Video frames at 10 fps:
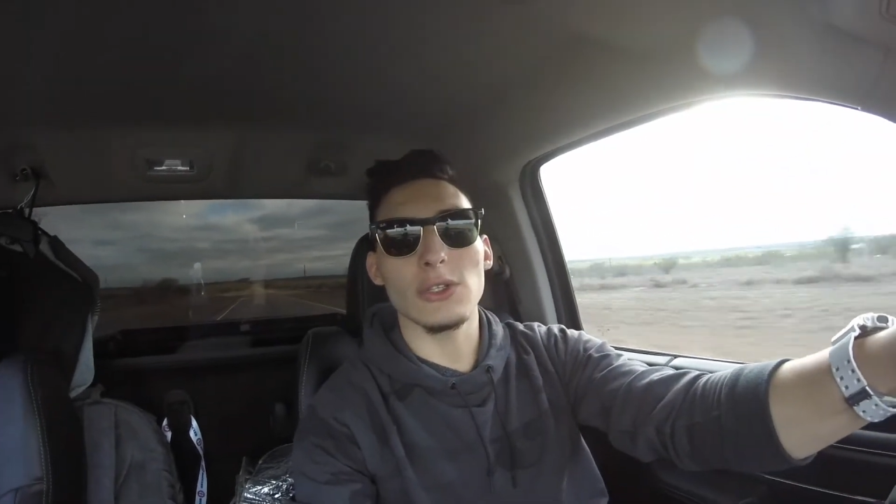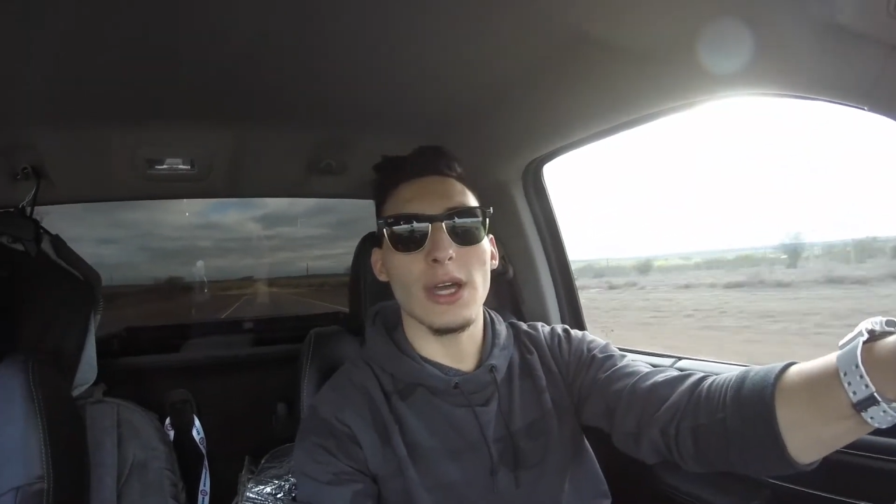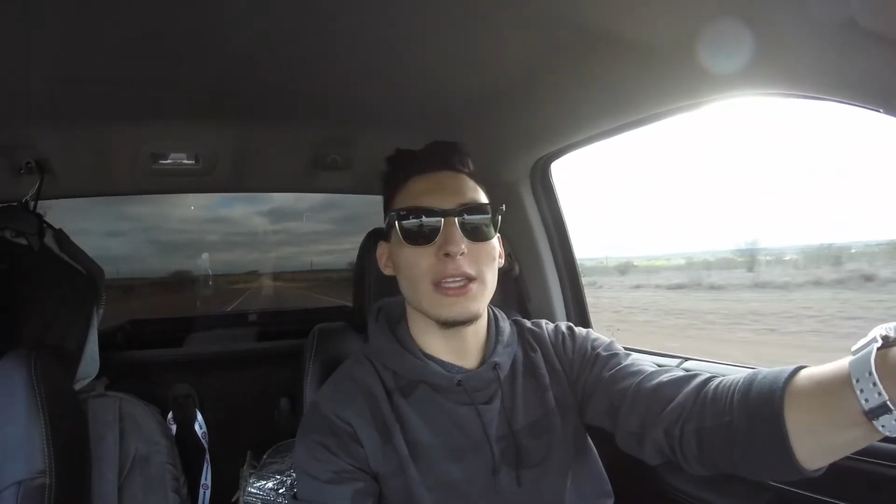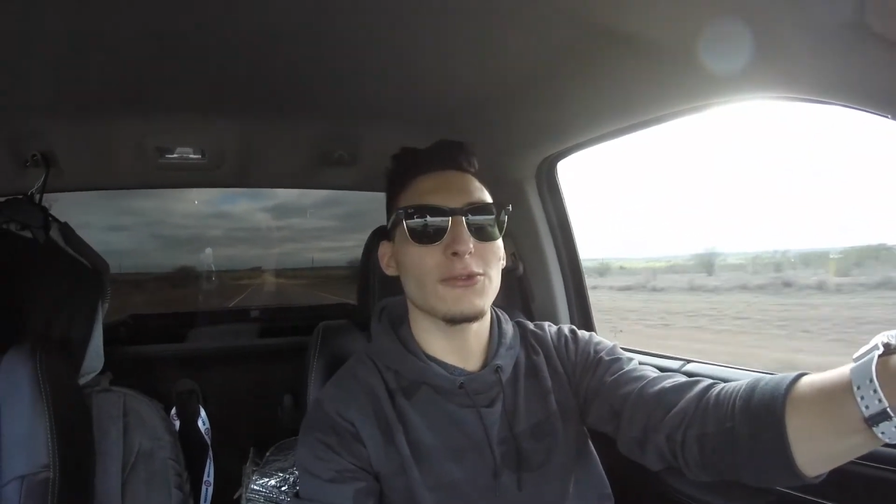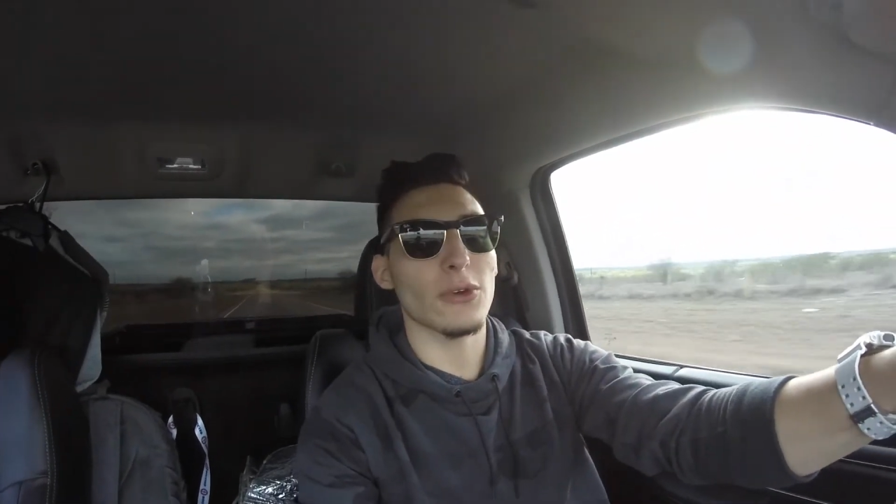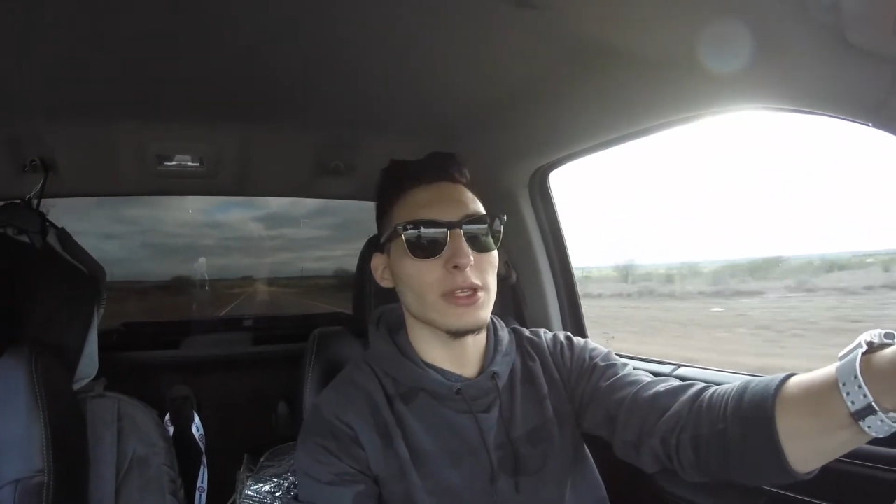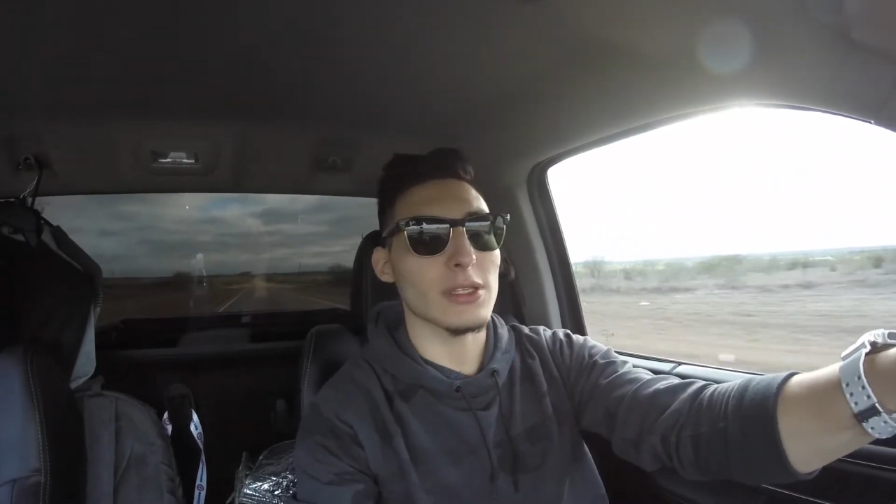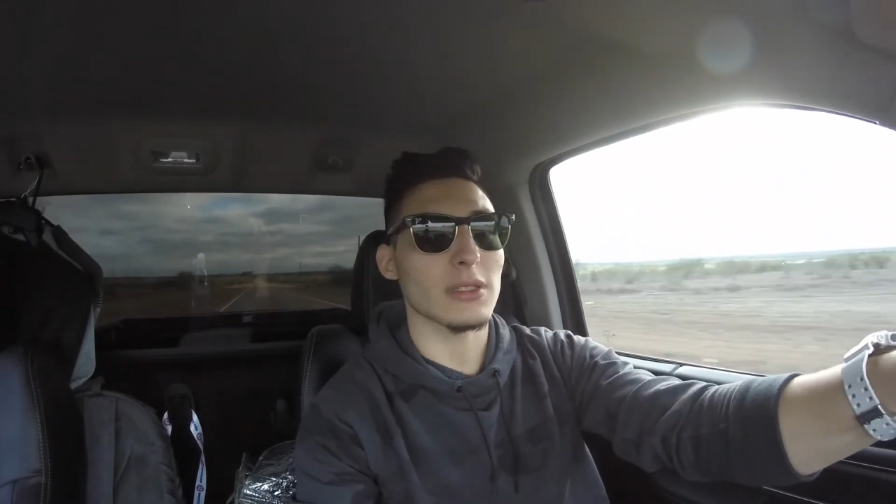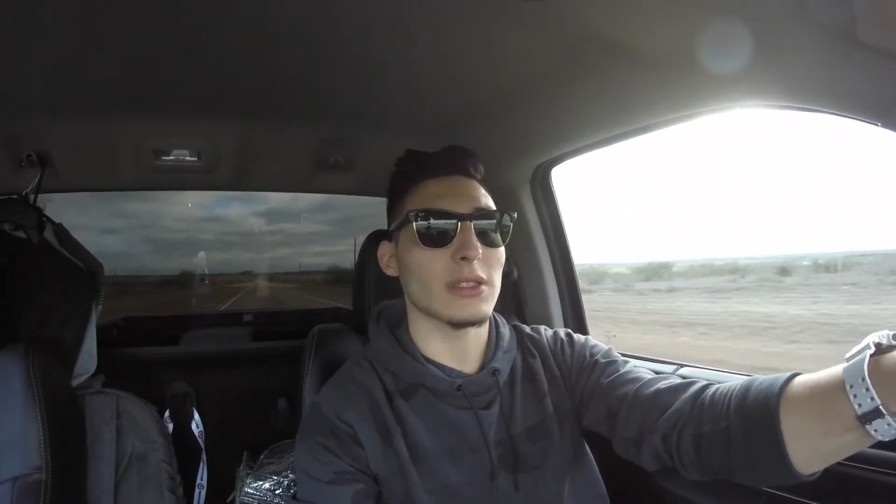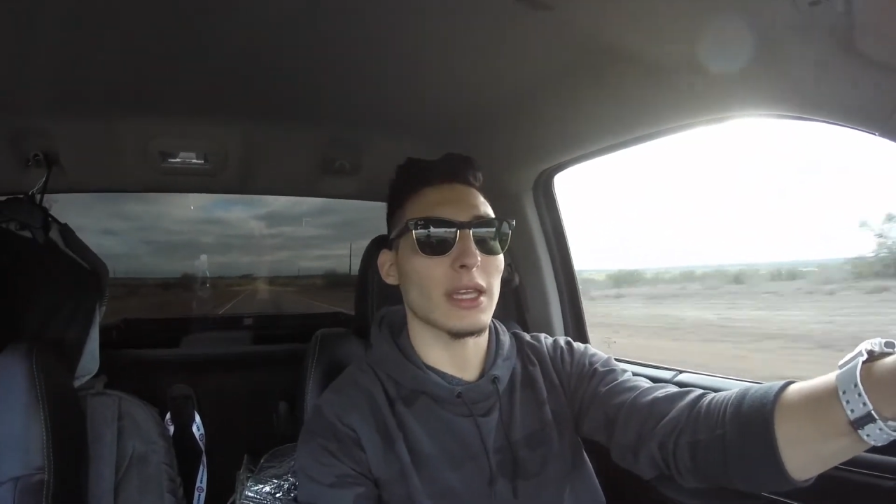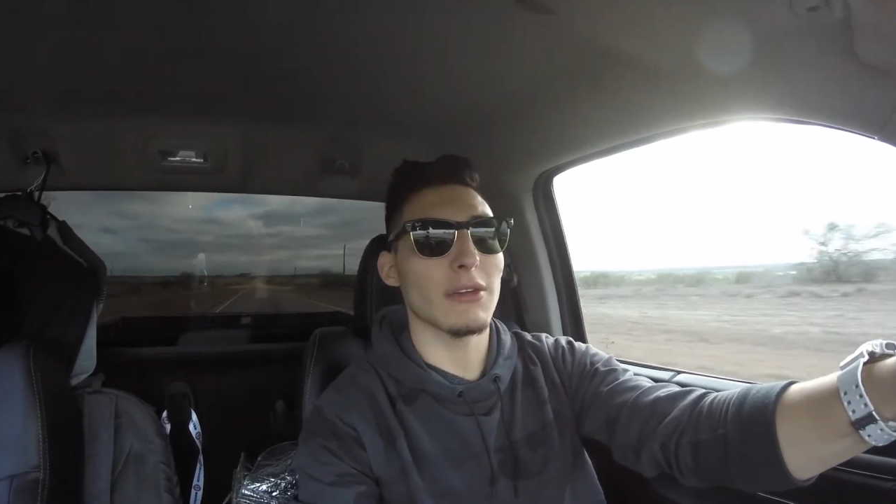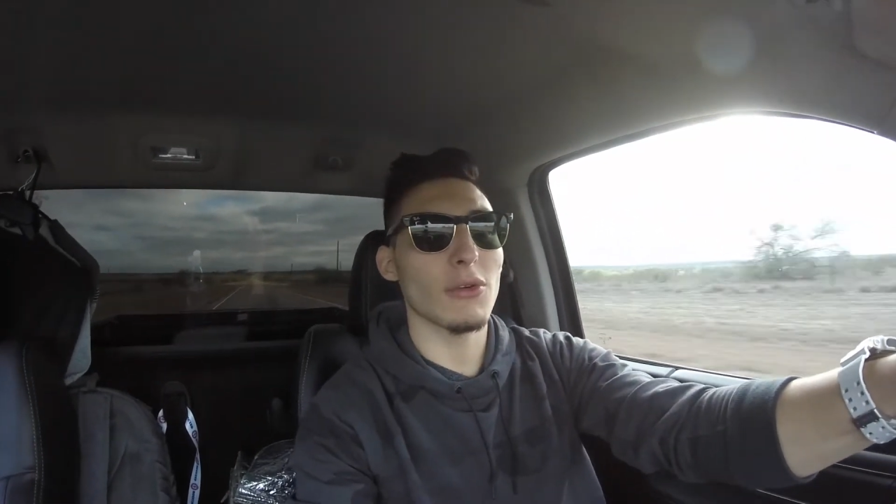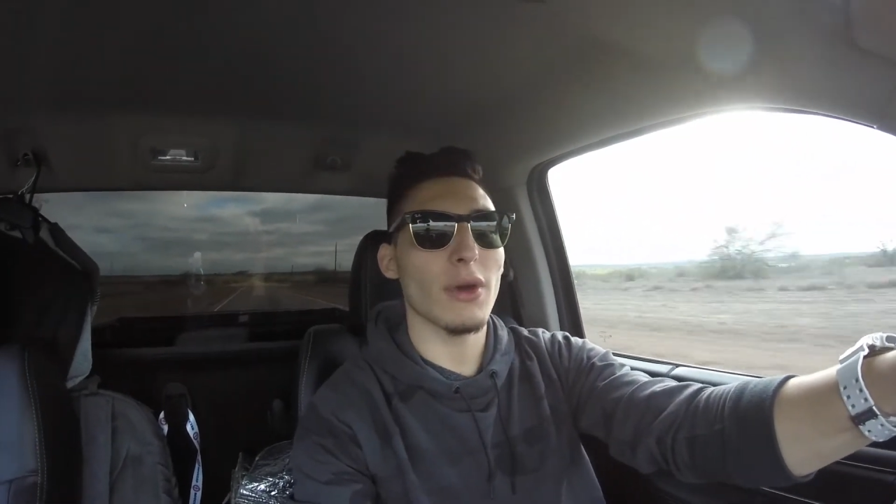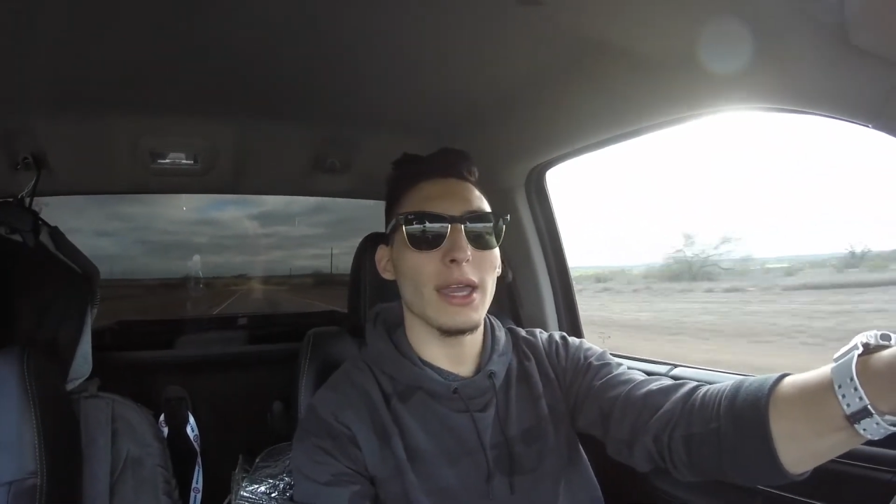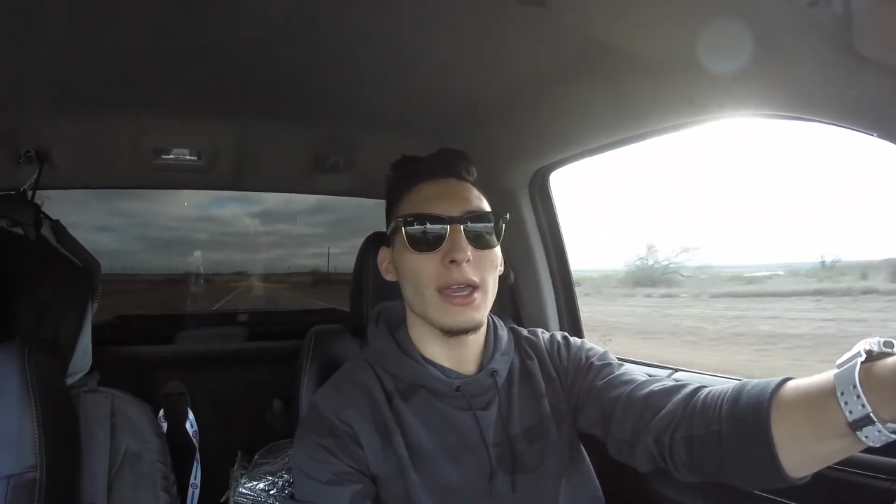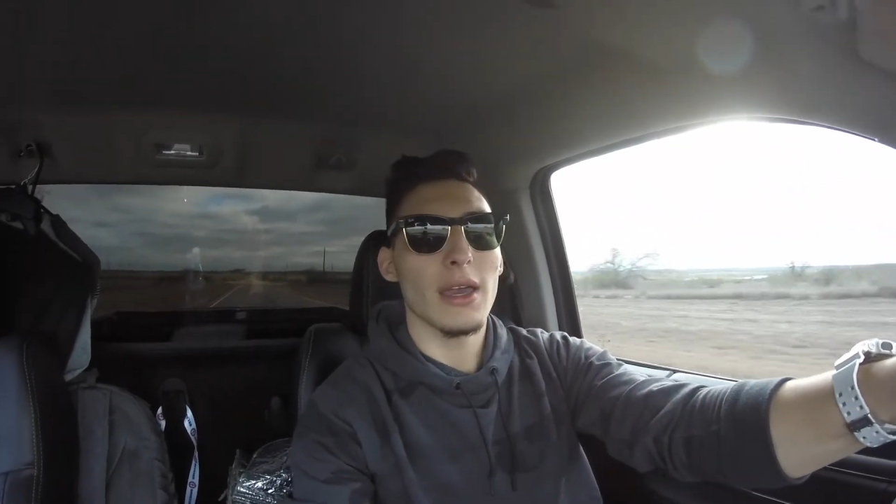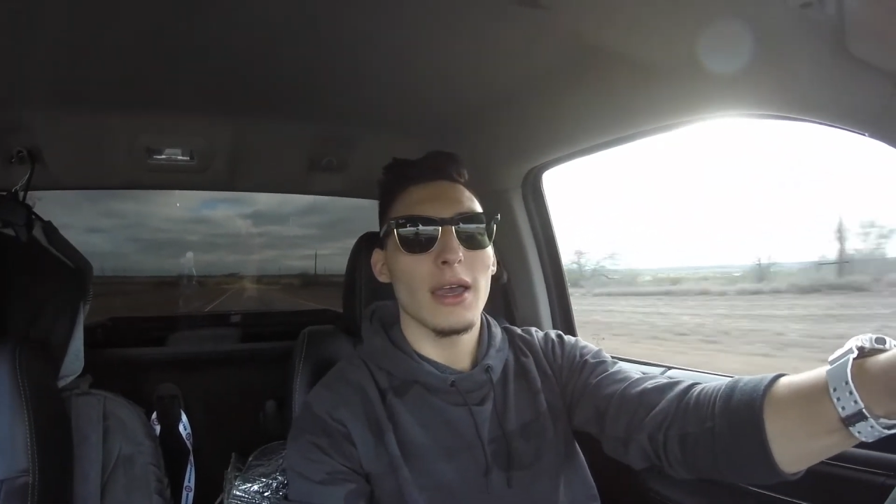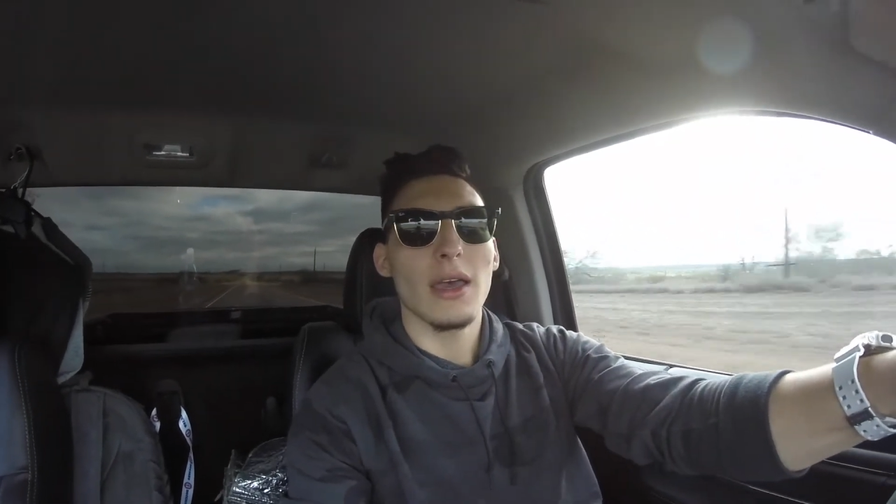you guys for the giveaway.